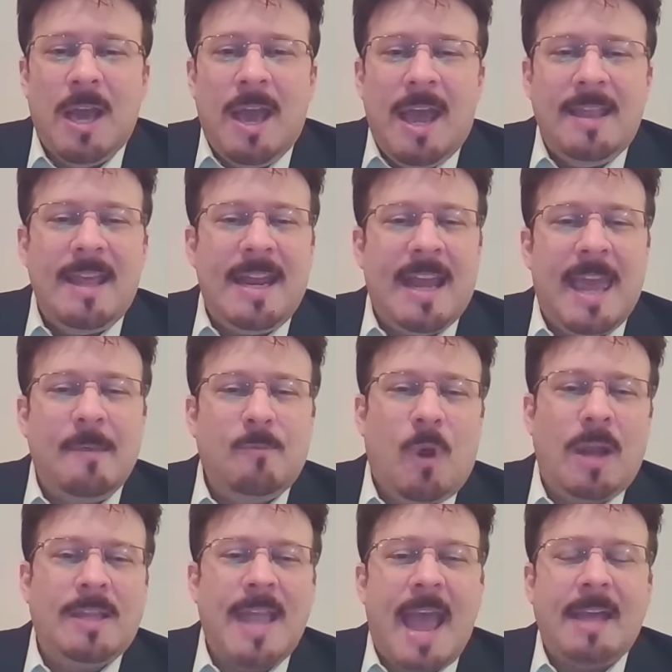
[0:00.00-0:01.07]
and then it came
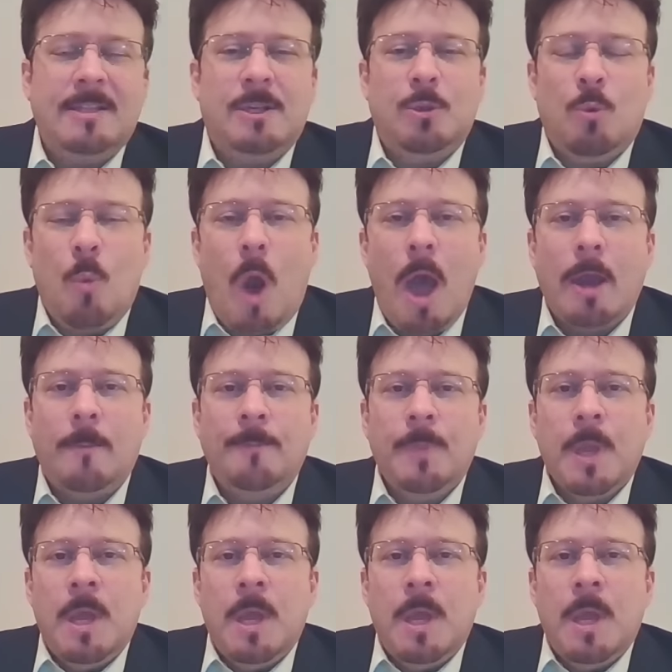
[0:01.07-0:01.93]
right down to the wire.